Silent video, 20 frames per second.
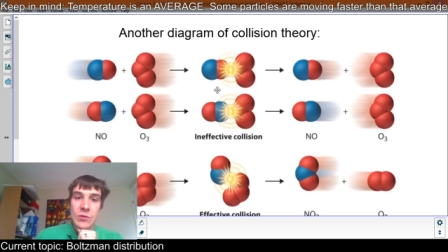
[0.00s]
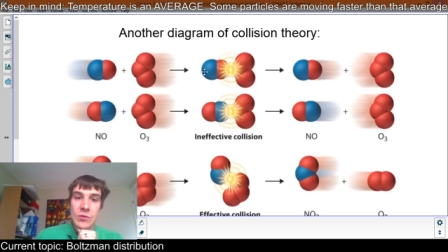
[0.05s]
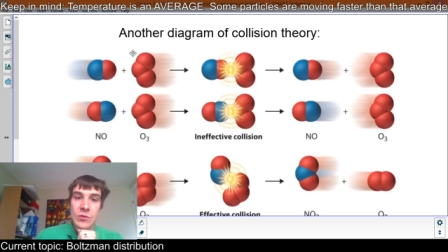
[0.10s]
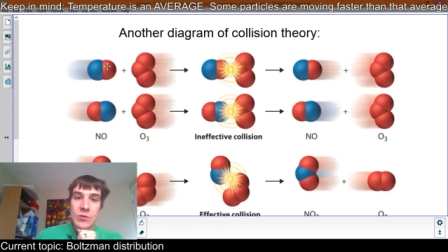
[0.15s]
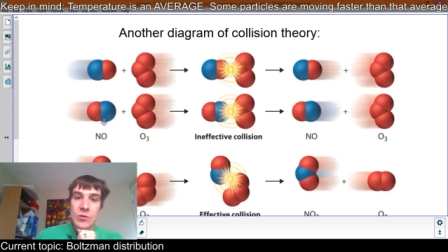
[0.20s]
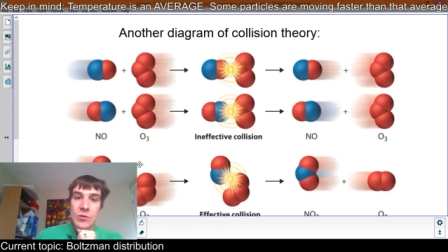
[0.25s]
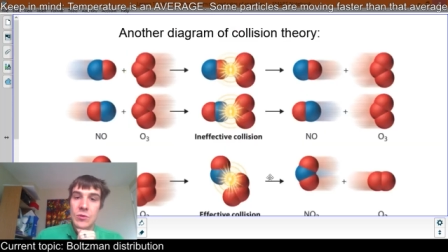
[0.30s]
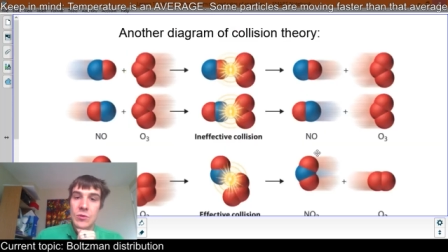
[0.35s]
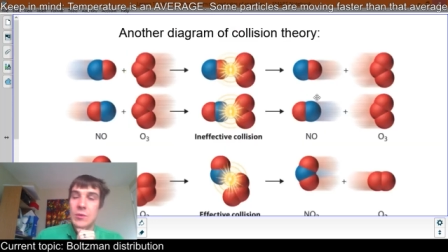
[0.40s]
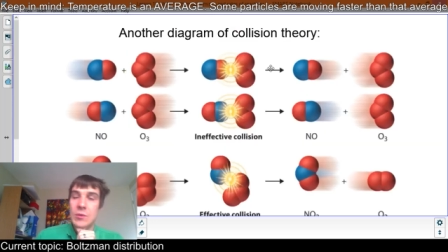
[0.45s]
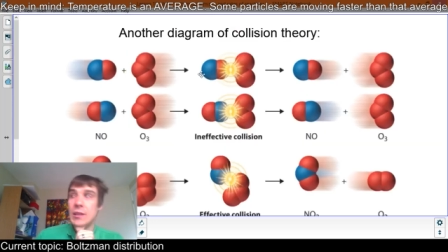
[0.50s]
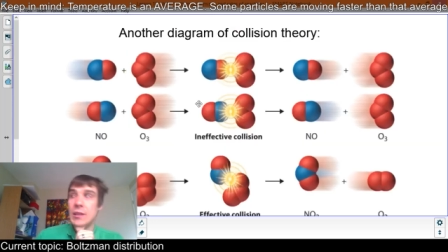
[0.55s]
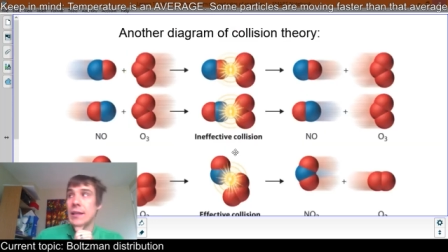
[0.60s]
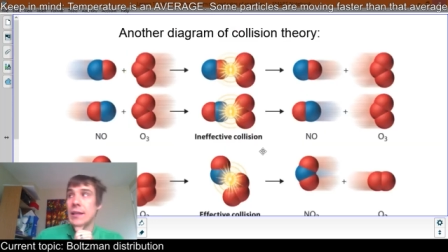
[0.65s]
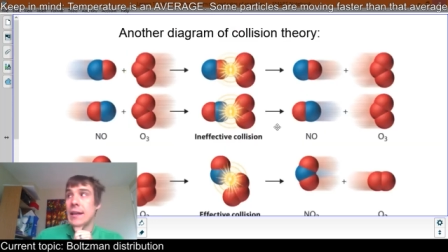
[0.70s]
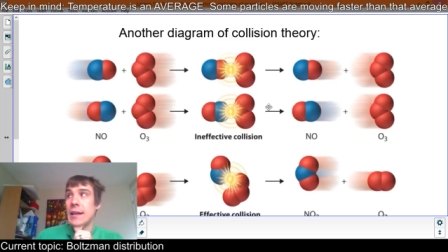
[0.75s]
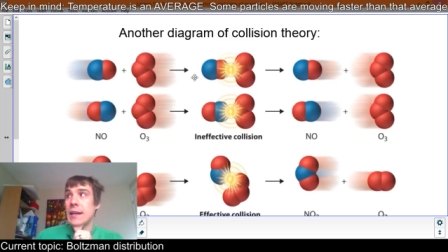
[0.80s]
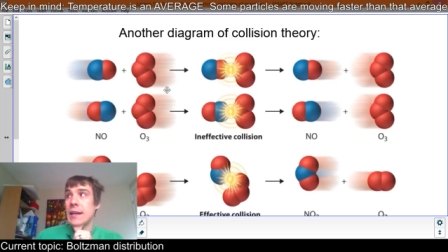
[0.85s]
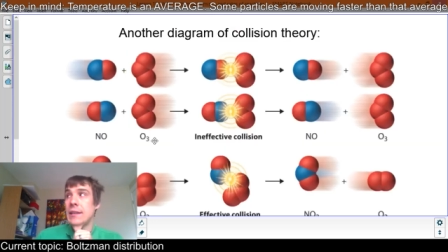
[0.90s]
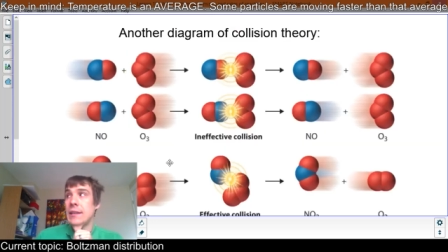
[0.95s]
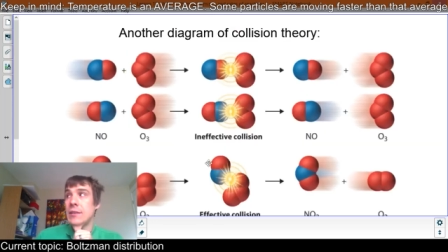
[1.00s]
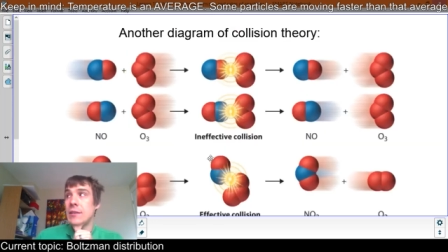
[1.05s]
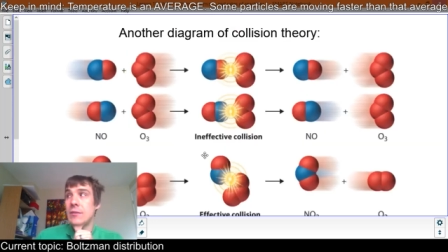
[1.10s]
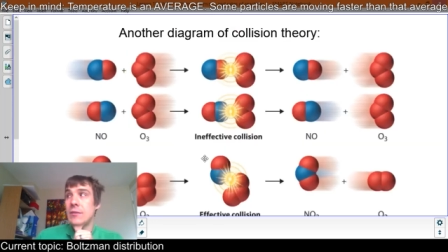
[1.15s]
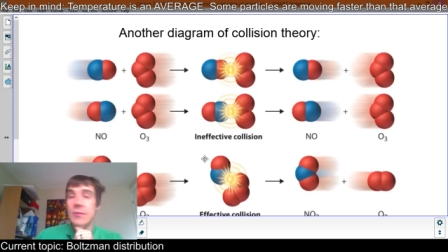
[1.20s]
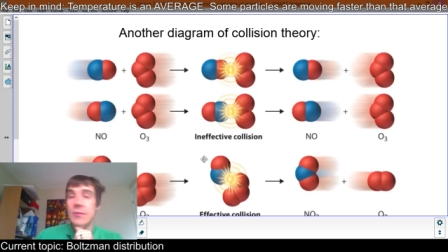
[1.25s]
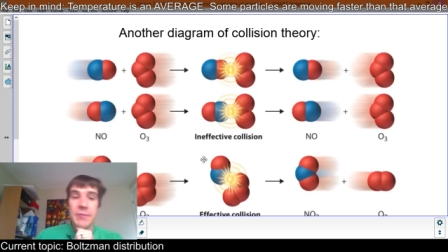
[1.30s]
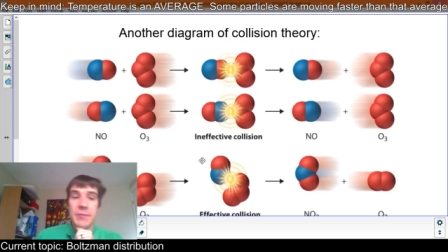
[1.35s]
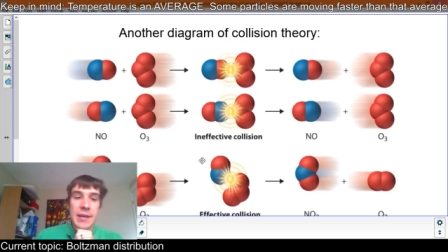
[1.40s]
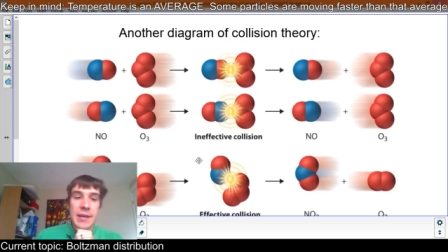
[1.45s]
to collide and
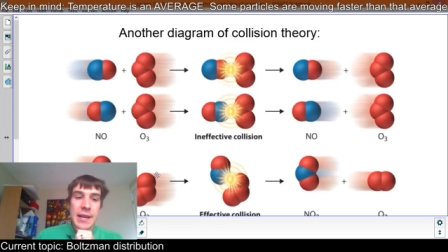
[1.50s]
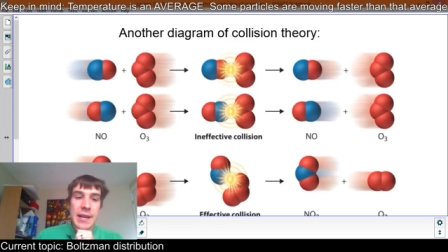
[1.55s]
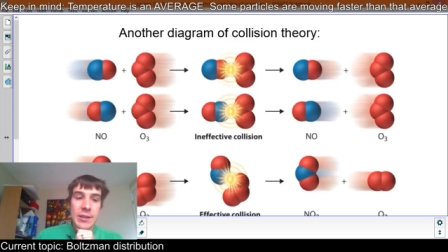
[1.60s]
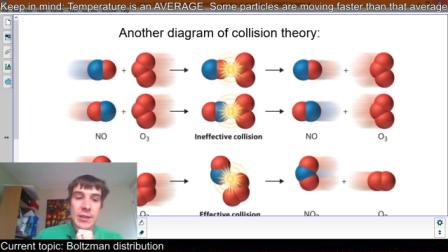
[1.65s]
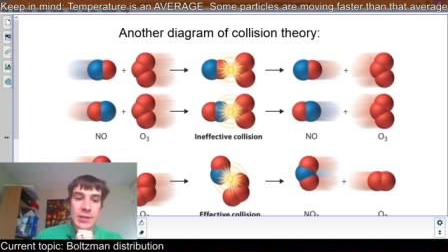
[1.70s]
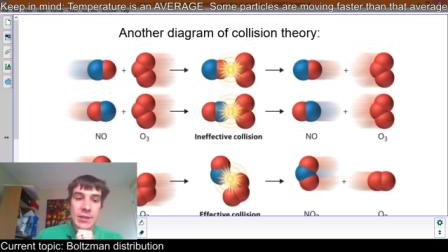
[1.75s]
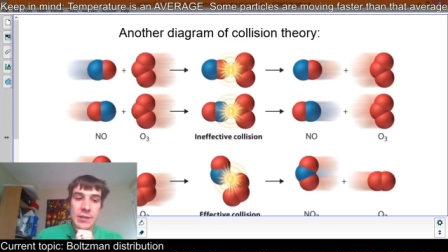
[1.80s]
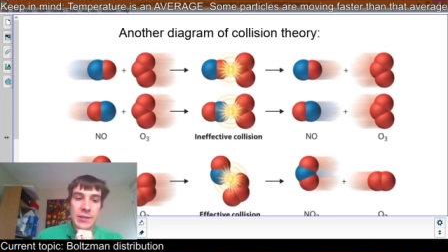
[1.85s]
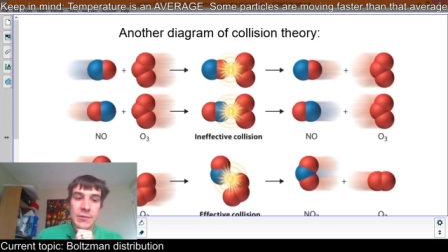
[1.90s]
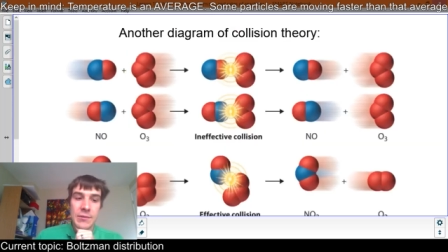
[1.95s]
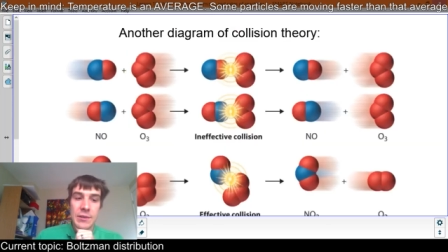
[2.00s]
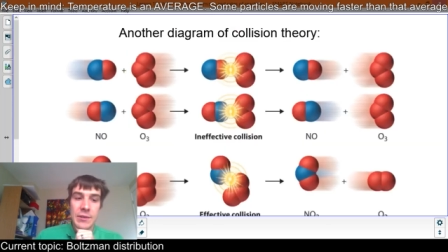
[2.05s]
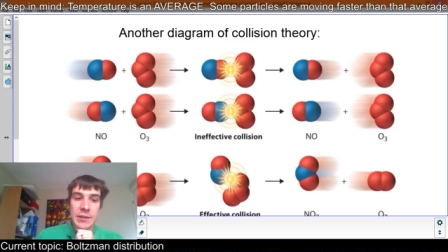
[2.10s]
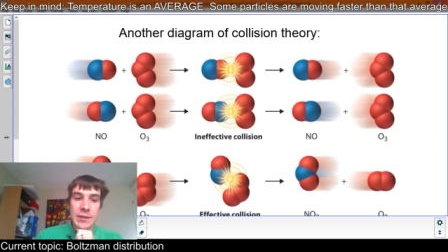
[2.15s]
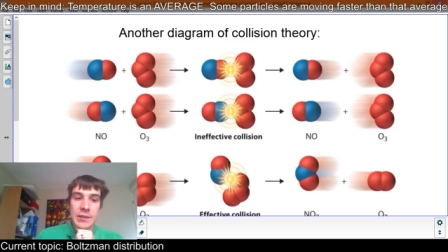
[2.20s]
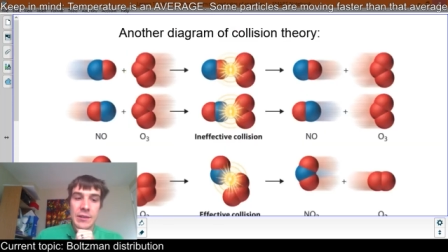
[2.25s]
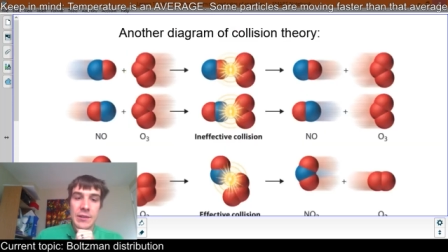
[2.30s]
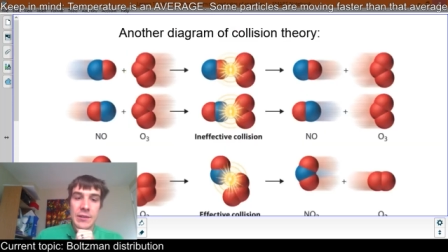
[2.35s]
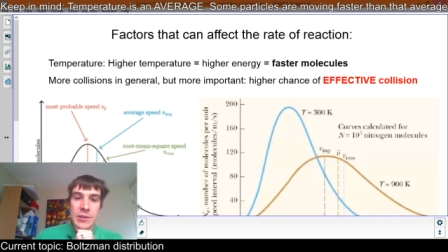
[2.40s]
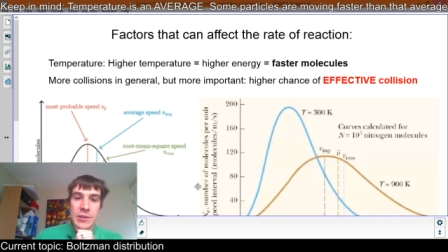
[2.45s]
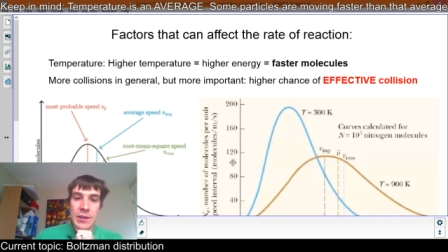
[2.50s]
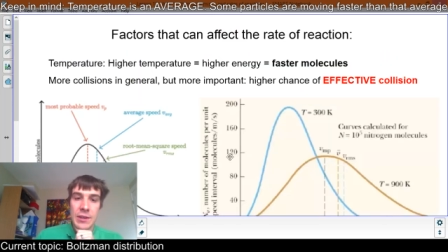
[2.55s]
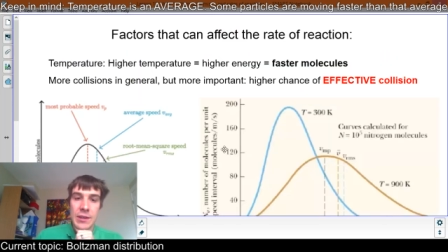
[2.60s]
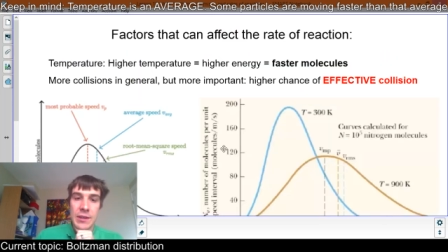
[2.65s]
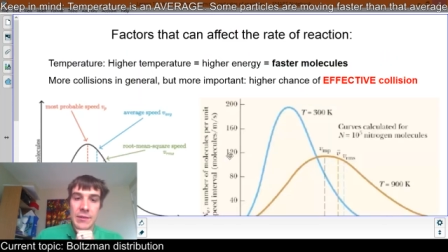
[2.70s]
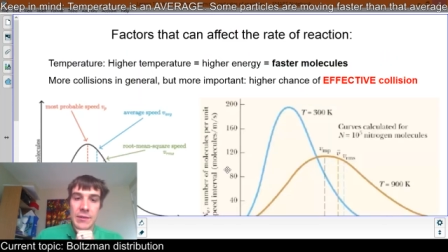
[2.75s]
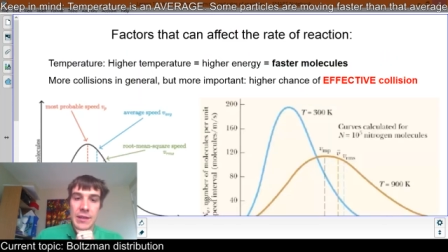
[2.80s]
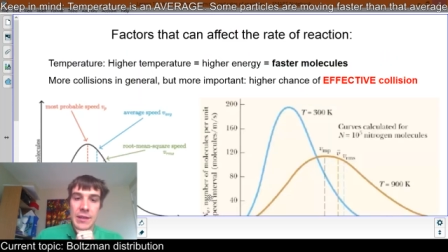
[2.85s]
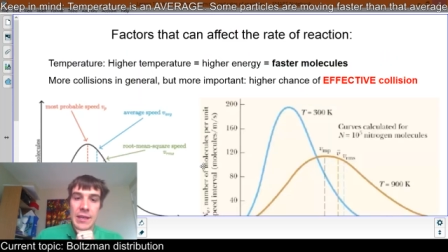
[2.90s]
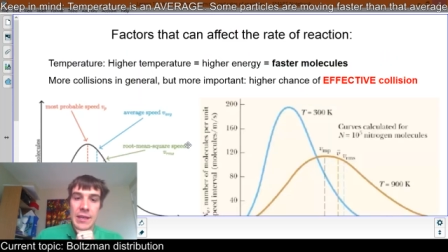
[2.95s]
do a reaction according to collision
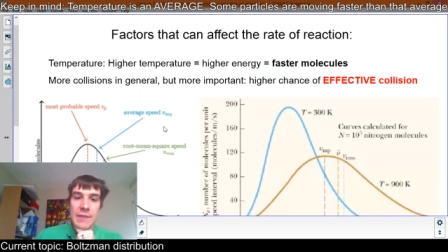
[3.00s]
theory,